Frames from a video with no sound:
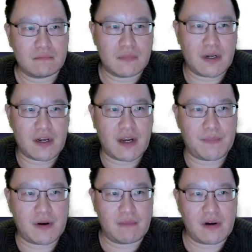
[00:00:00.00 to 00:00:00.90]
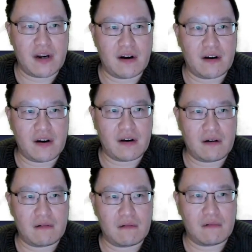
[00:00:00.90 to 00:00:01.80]
I'm going to type something.
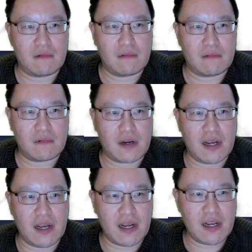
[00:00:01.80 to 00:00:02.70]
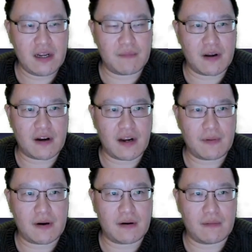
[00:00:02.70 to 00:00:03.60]
Okay, I'm going to type
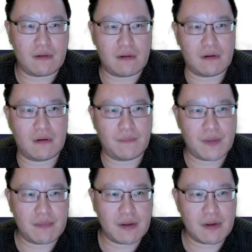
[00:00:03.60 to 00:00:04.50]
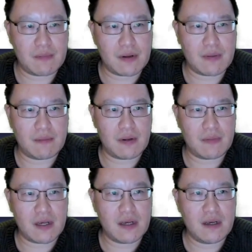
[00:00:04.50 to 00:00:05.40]

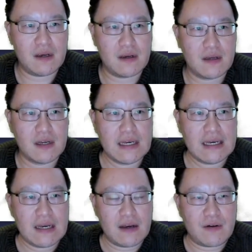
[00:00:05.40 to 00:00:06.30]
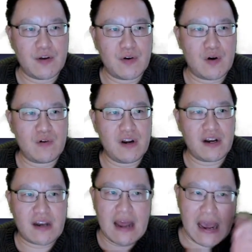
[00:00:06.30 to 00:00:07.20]
B. You
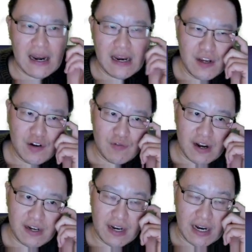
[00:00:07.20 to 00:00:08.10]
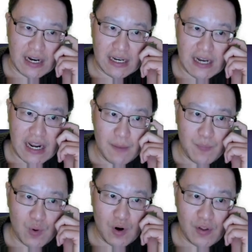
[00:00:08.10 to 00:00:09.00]
notice that, interesting, date of
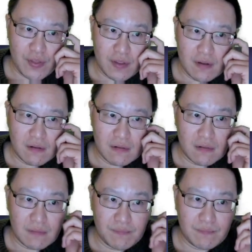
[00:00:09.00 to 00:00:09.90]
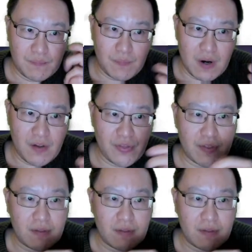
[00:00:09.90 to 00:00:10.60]
birth, month,